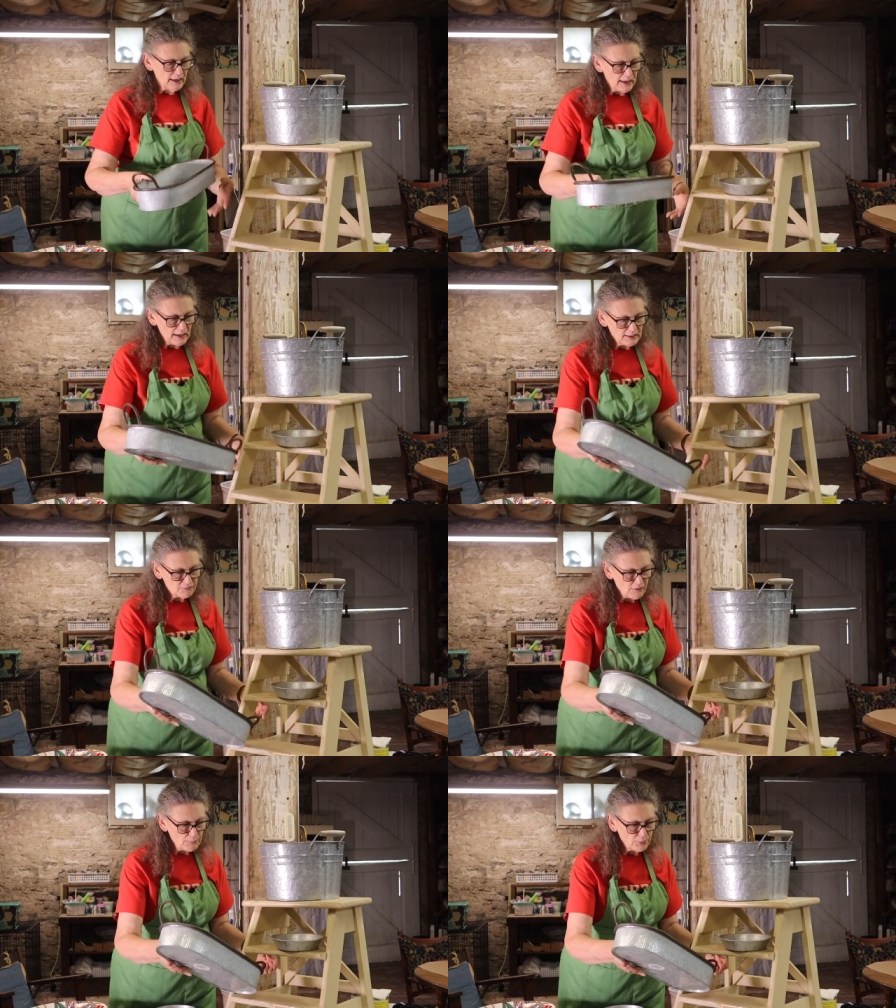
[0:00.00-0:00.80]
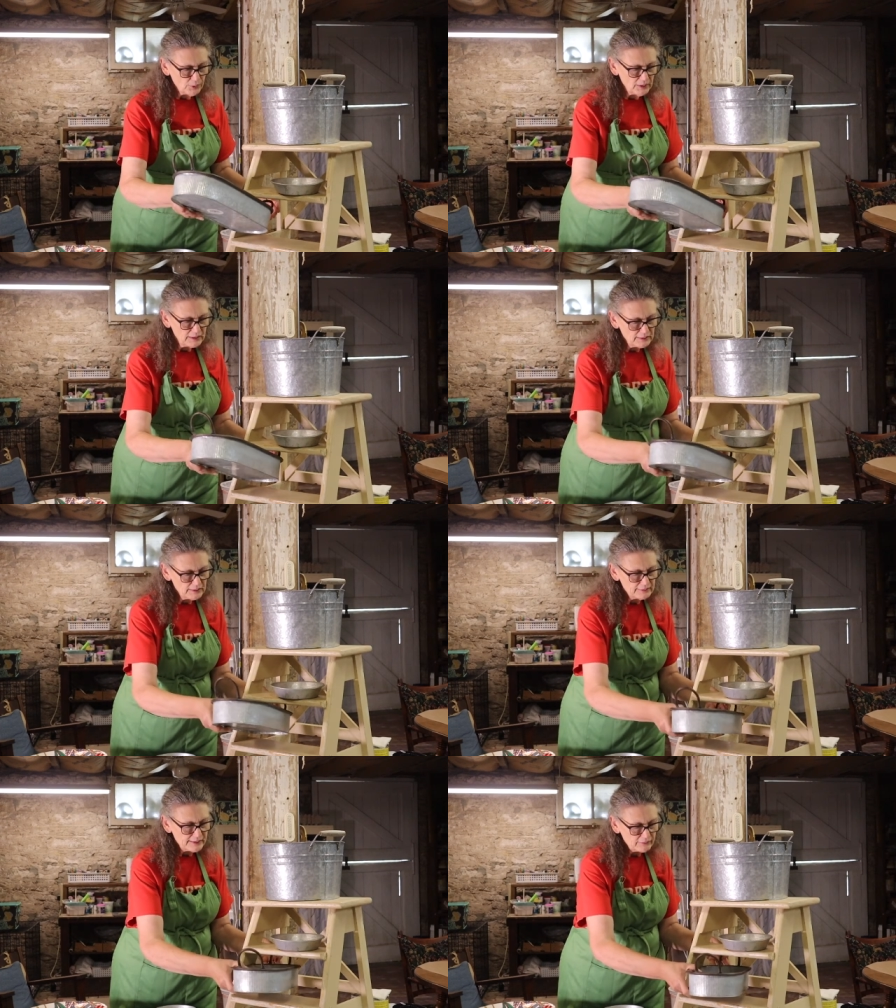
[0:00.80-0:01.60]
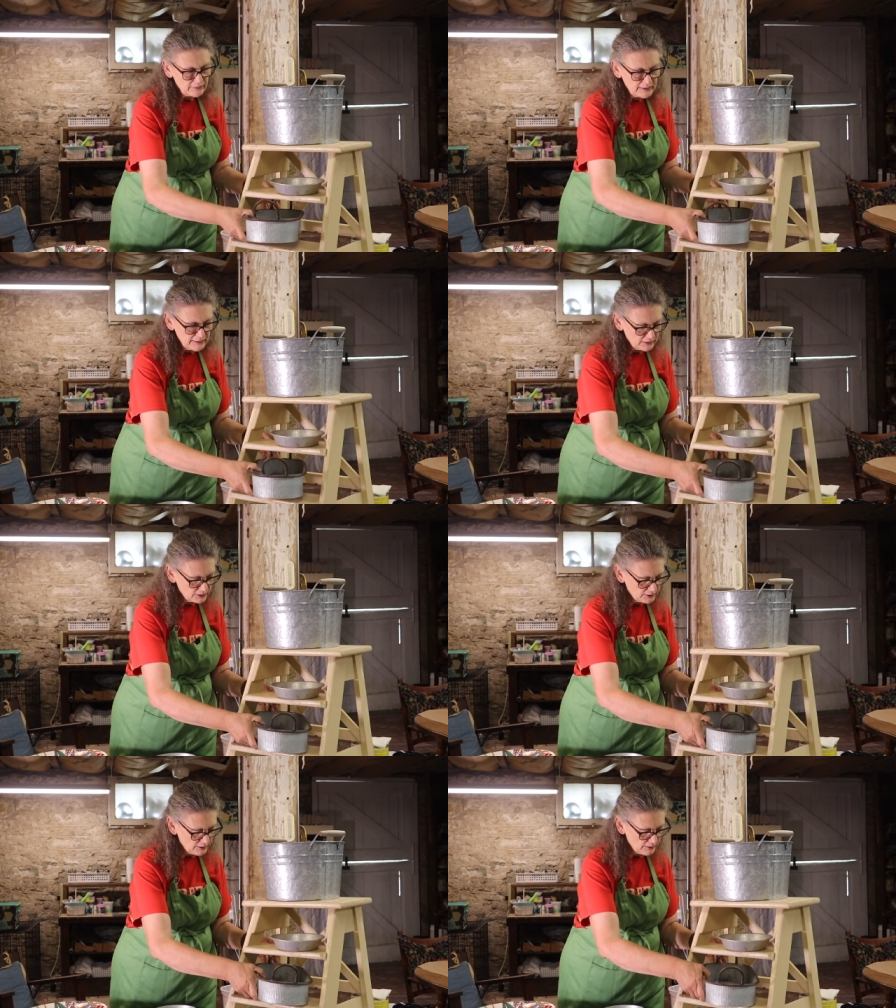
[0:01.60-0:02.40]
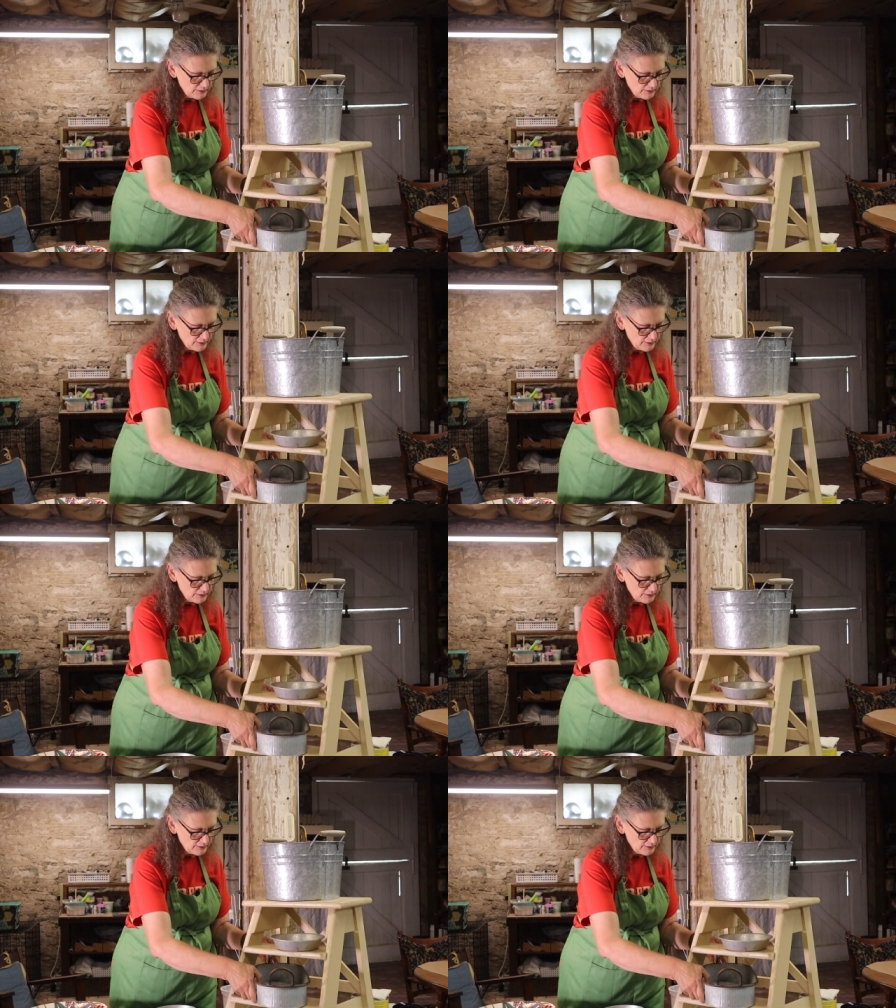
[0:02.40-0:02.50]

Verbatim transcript: And if I put it down here,